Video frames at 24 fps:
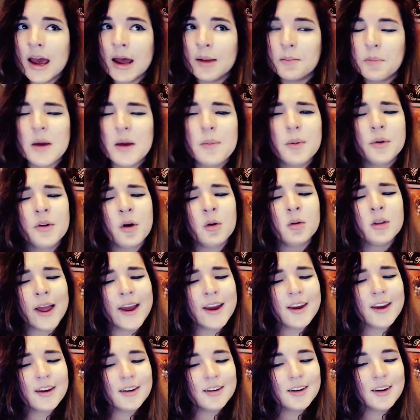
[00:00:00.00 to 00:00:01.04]
people don't
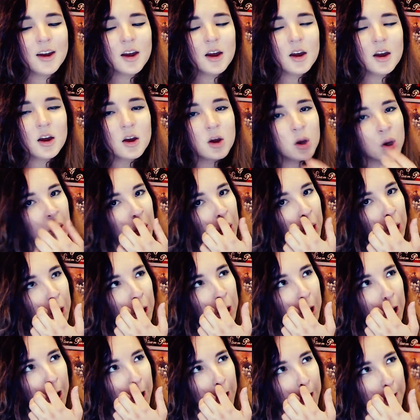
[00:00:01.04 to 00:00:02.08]
like
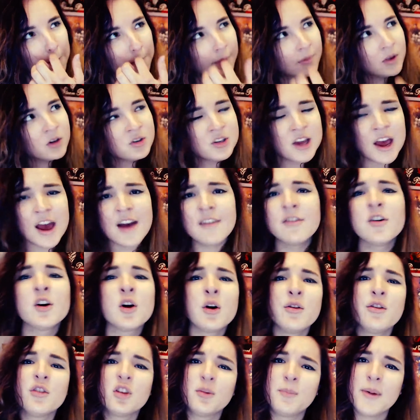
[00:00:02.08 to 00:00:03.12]
to ever
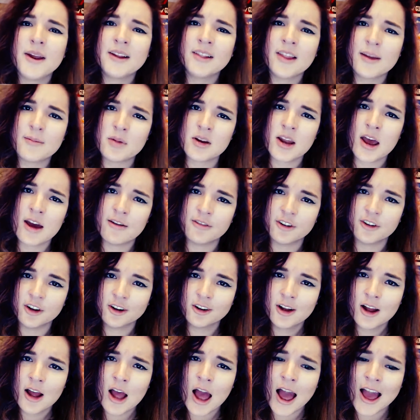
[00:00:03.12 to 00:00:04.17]
go the speed limit ever.
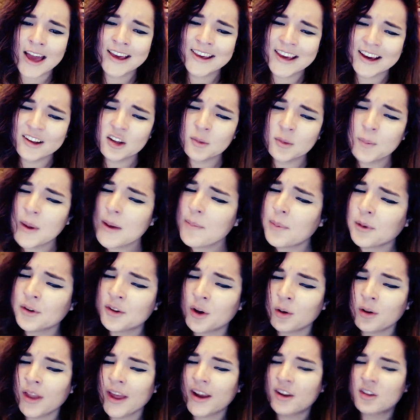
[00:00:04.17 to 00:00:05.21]
I guess people
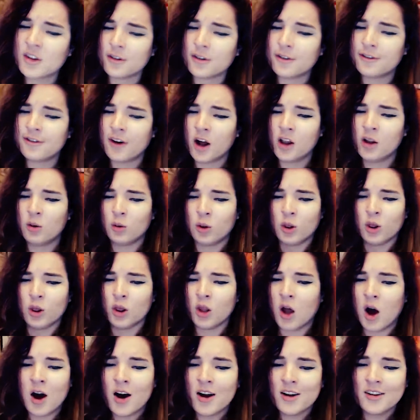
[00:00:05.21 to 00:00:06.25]
don't like to follow
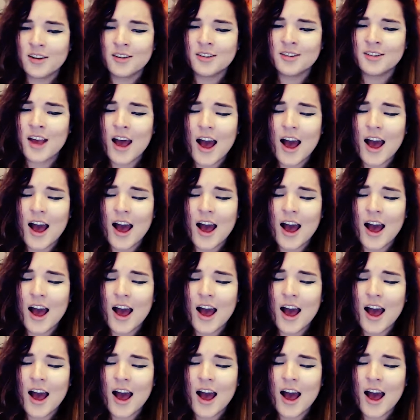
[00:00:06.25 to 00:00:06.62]
laws.